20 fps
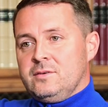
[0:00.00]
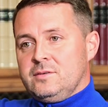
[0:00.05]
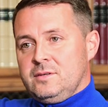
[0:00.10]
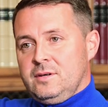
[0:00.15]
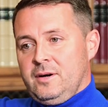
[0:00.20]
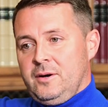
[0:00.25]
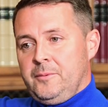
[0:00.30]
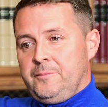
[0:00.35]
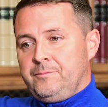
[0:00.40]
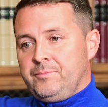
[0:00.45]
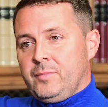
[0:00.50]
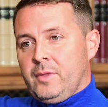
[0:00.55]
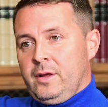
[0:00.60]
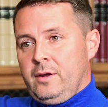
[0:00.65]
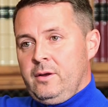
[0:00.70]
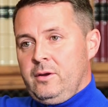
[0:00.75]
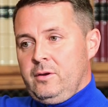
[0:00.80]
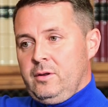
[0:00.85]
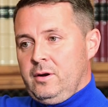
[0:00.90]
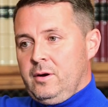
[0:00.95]
So,
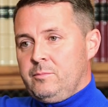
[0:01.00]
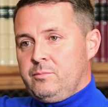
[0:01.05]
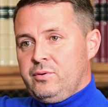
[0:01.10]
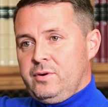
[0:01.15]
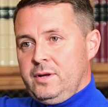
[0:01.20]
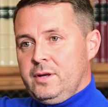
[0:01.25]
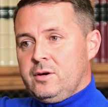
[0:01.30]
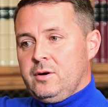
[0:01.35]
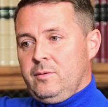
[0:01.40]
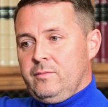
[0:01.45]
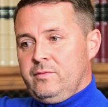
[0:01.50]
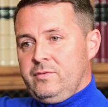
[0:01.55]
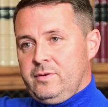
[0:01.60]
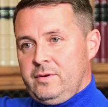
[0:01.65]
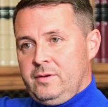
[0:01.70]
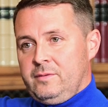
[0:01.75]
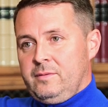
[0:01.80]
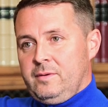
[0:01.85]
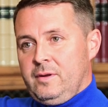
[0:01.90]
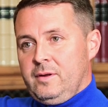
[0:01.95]
you know, I'm pretty
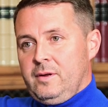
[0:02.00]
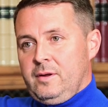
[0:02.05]
confident